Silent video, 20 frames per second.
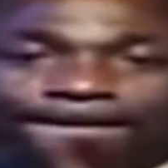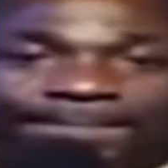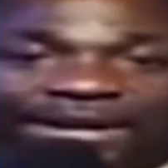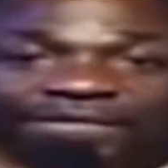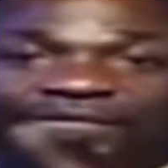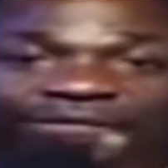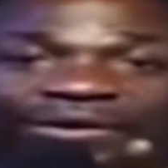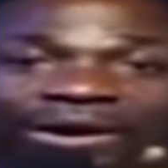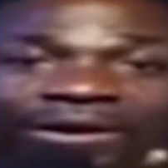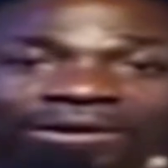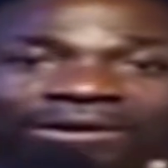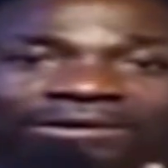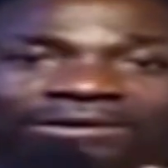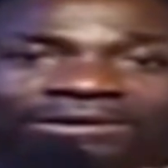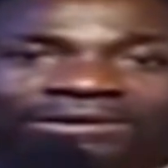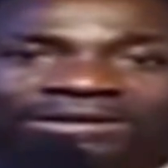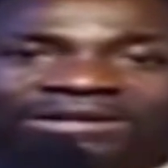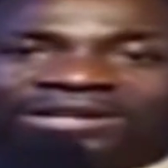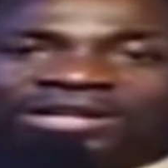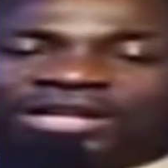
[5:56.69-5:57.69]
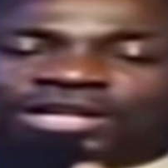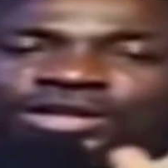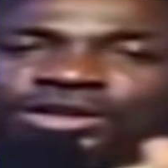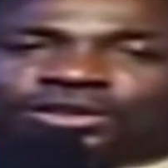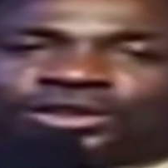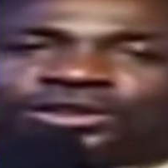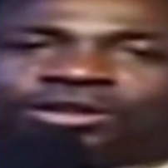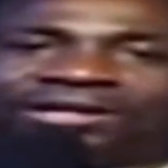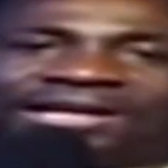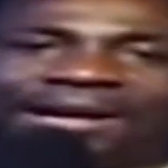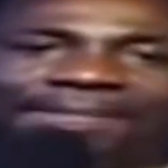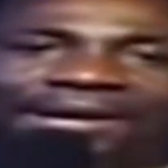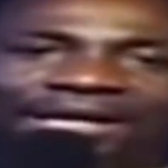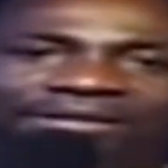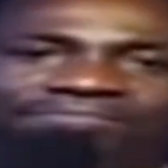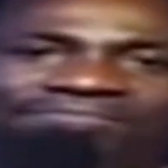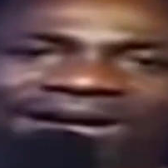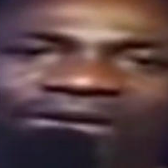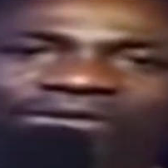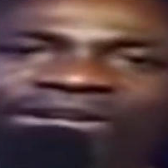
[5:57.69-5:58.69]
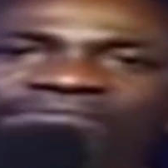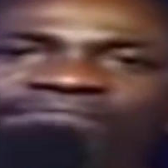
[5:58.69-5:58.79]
Before you talk about